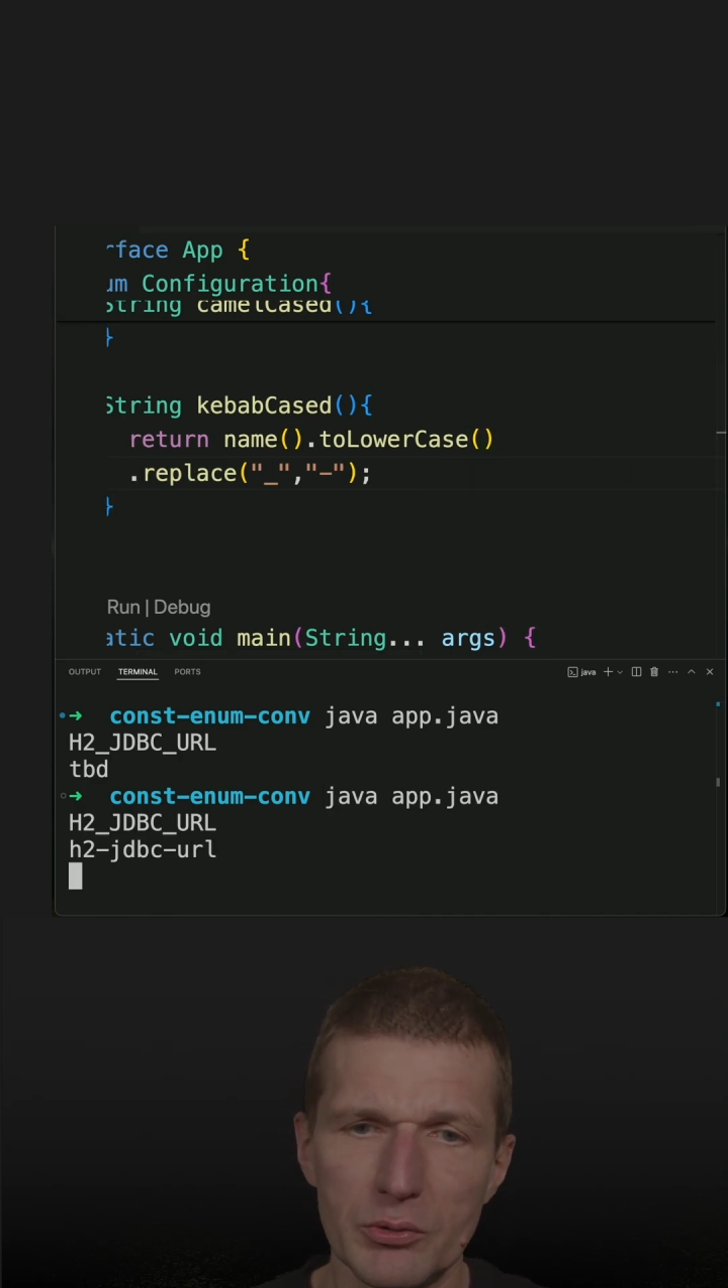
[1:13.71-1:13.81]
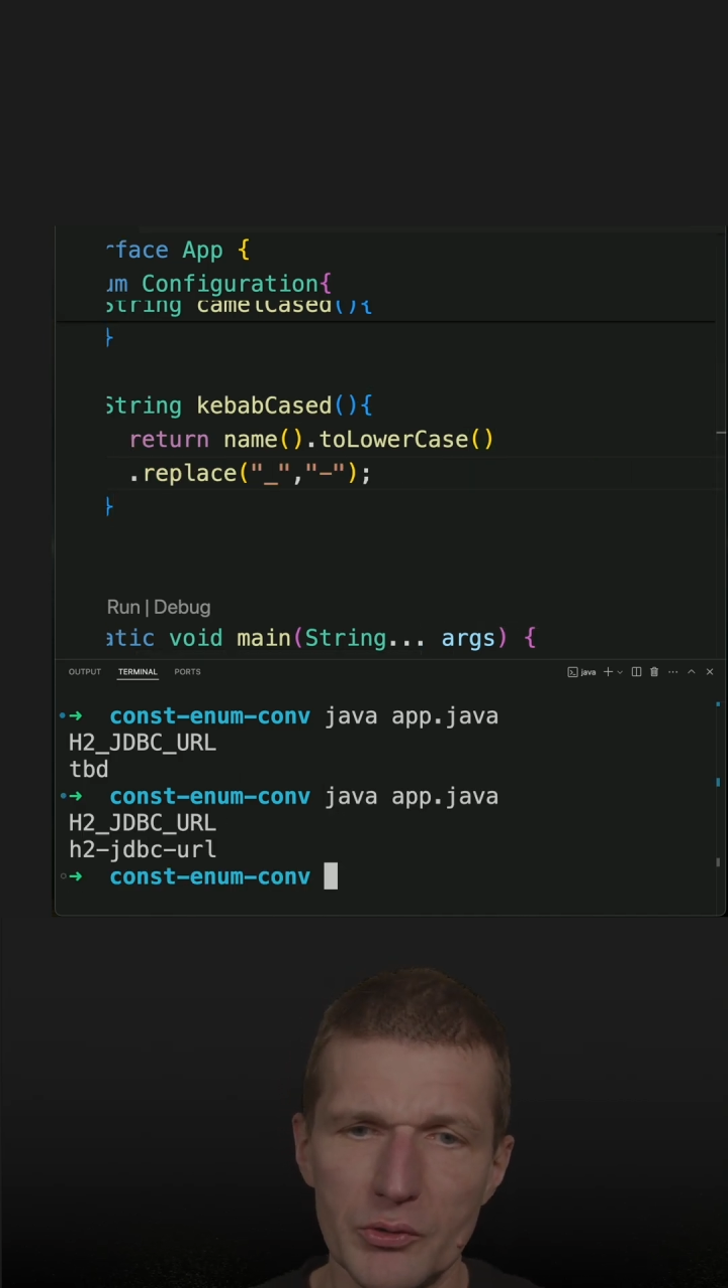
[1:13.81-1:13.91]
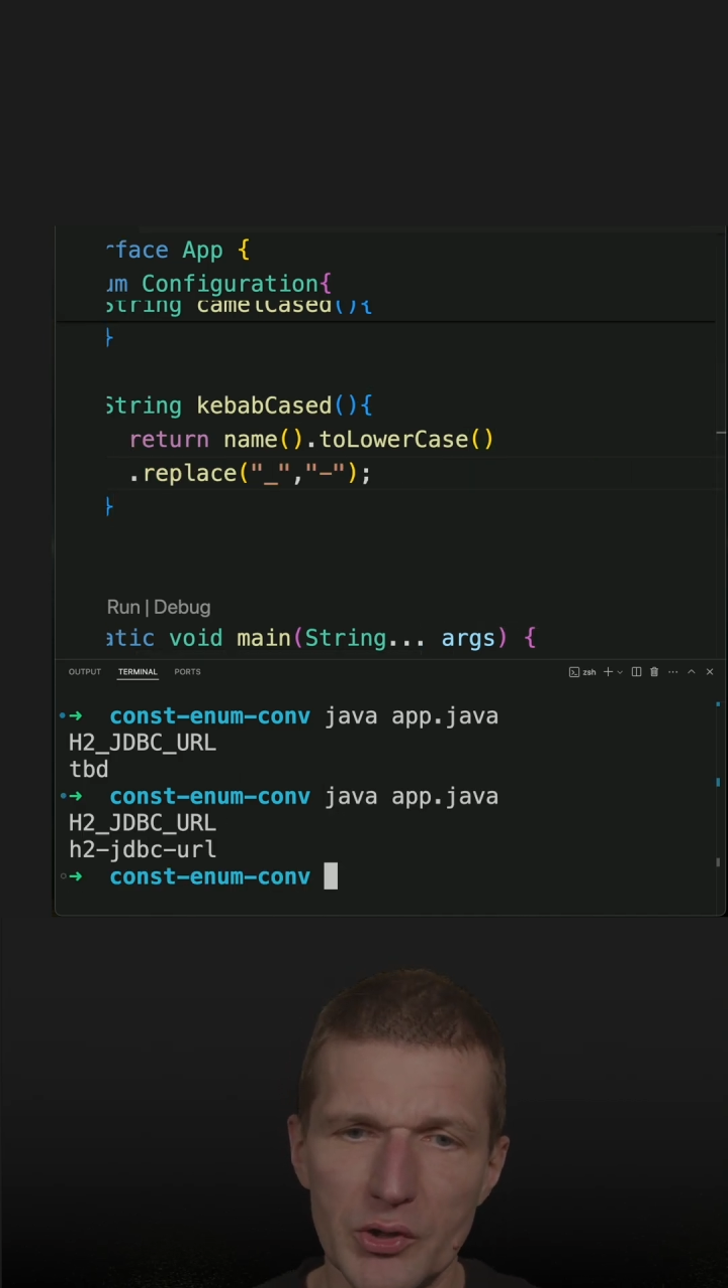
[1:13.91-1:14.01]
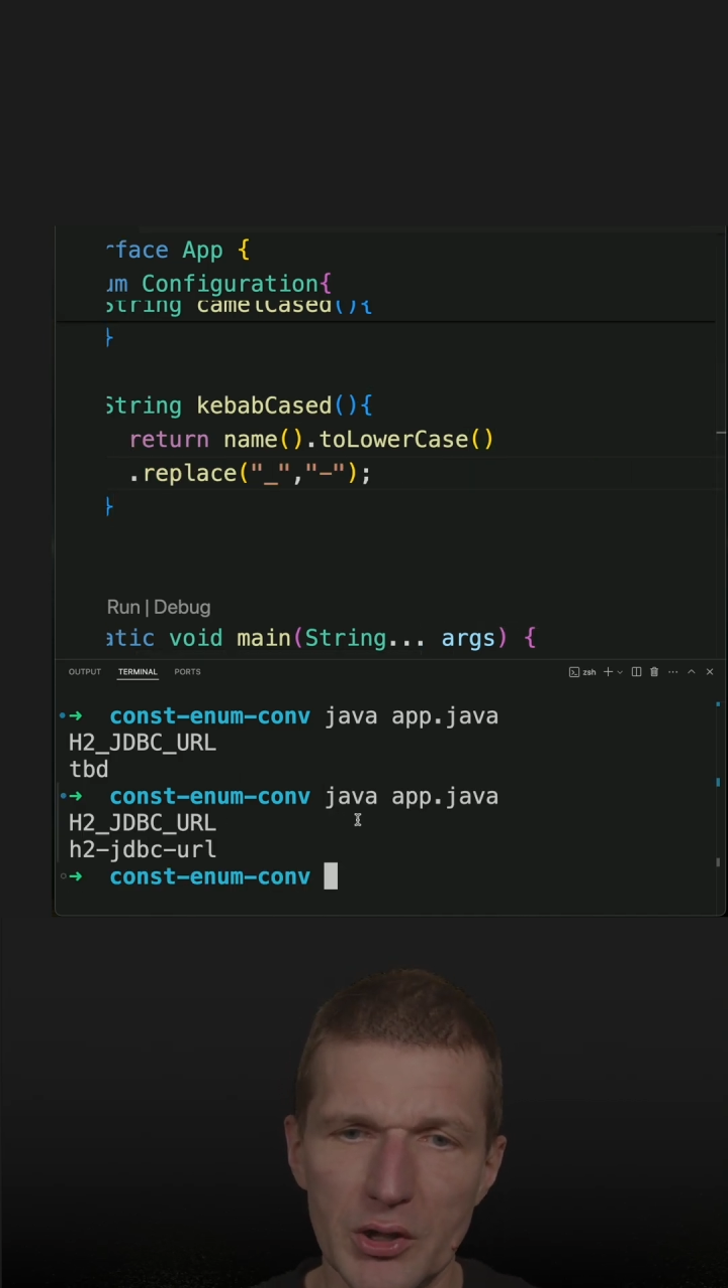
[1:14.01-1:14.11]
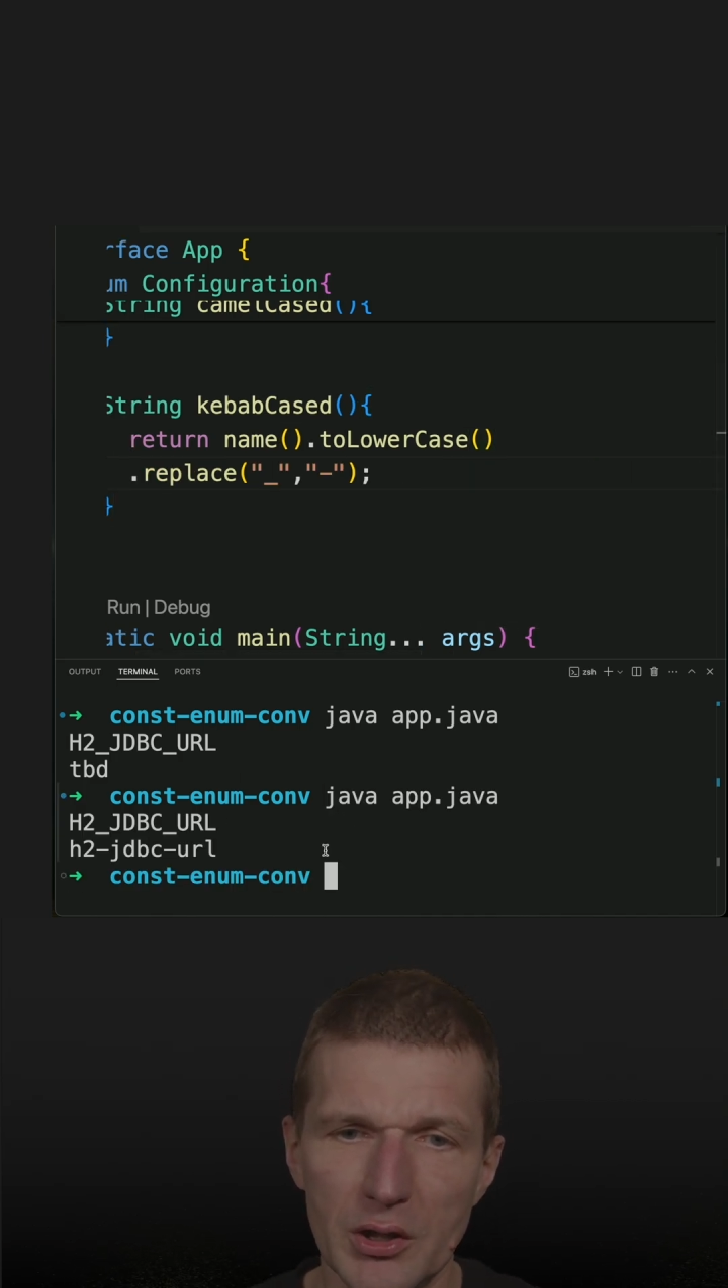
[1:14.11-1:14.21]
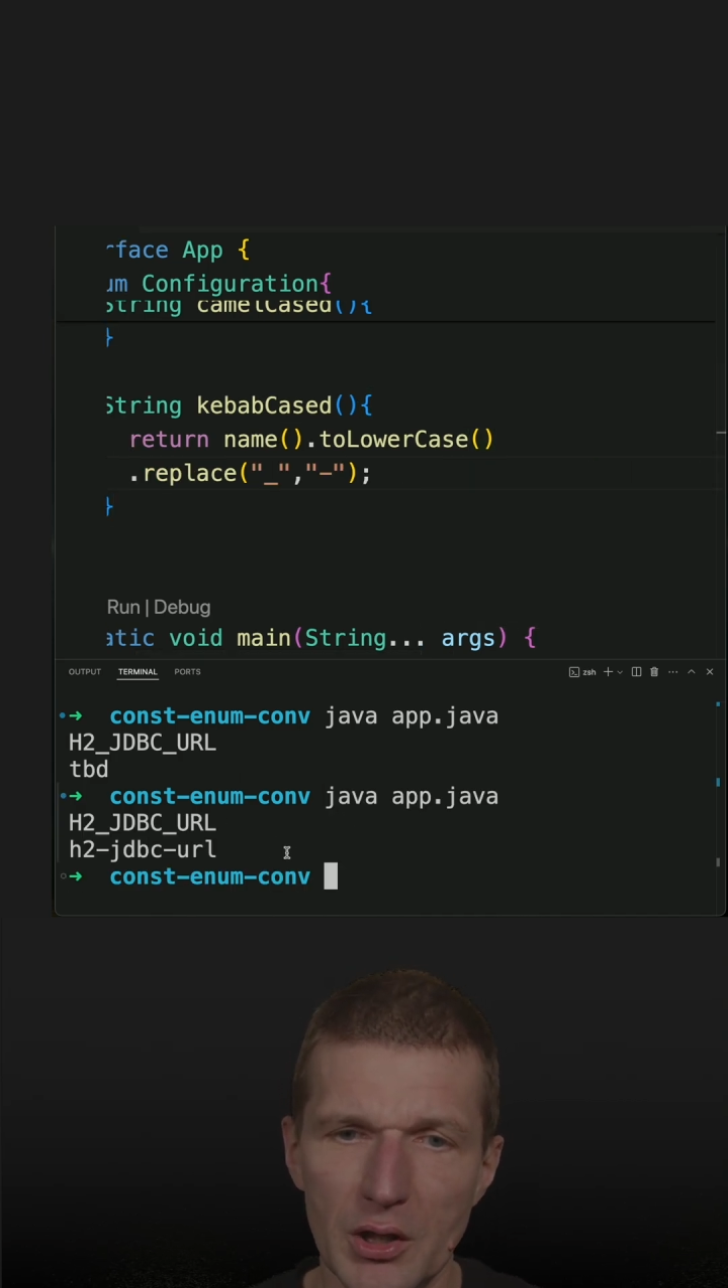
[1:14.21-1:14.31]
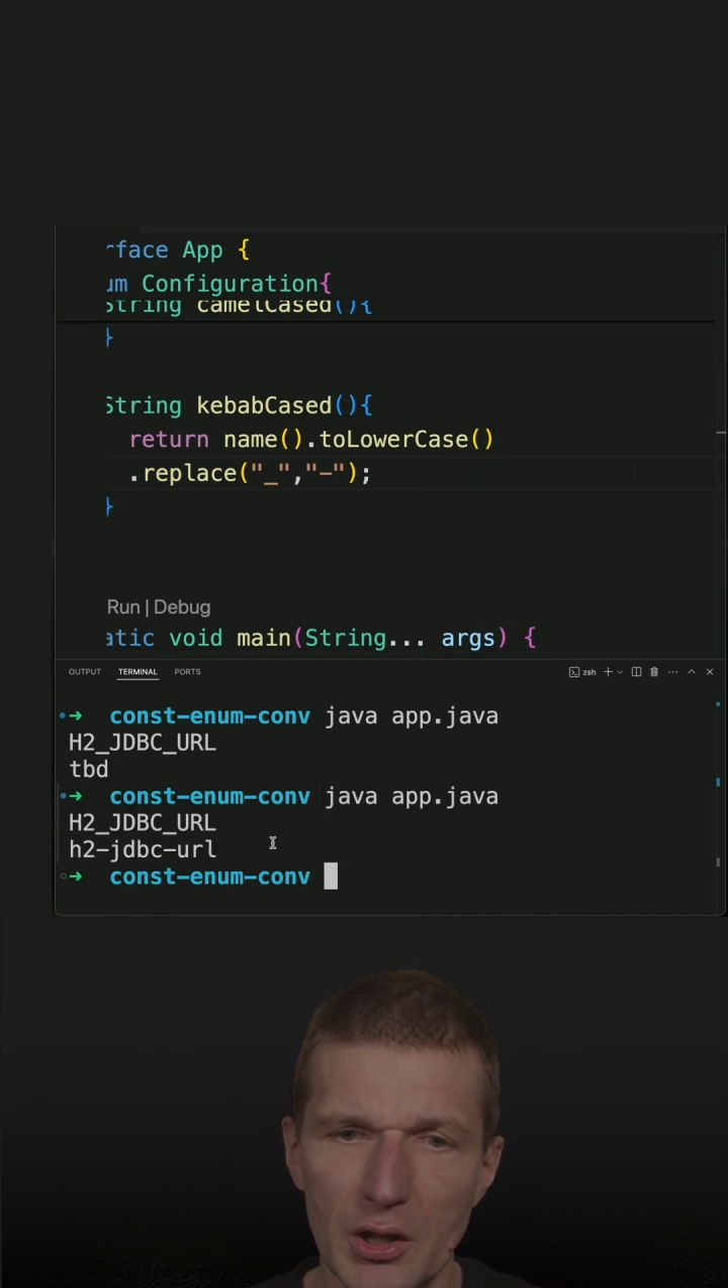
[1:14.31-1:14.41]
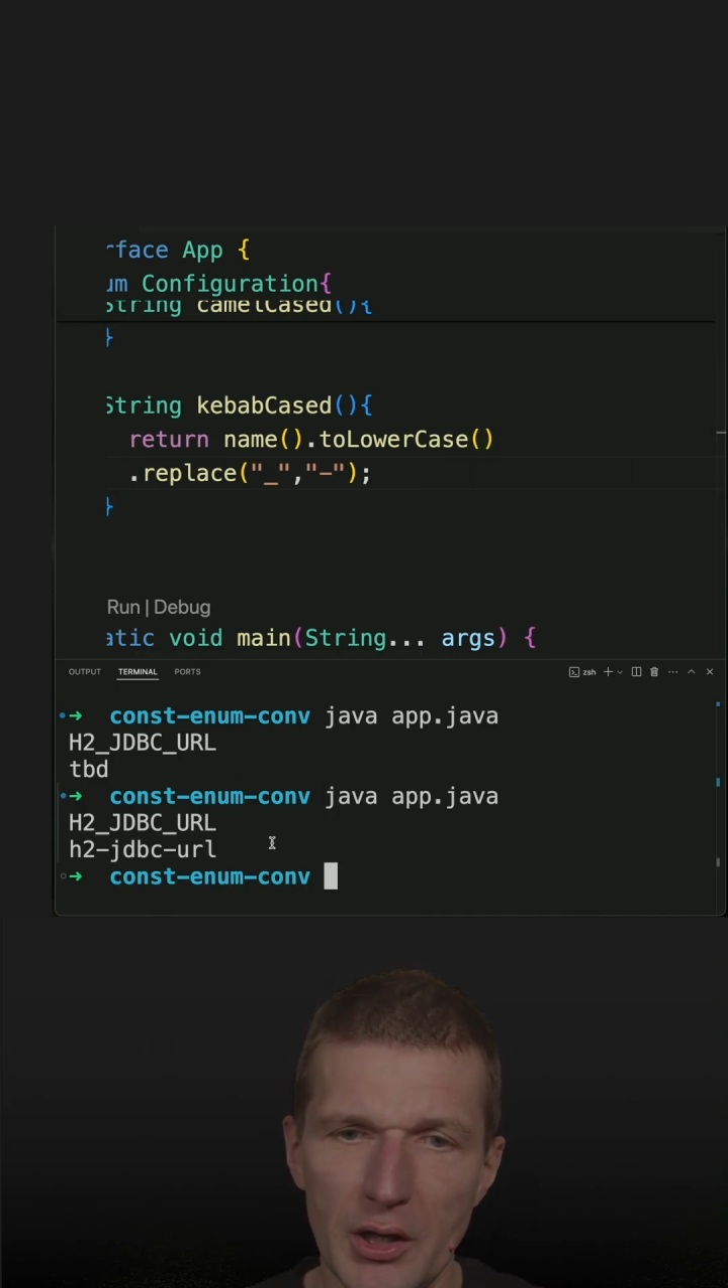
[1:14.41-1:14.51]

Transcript: you see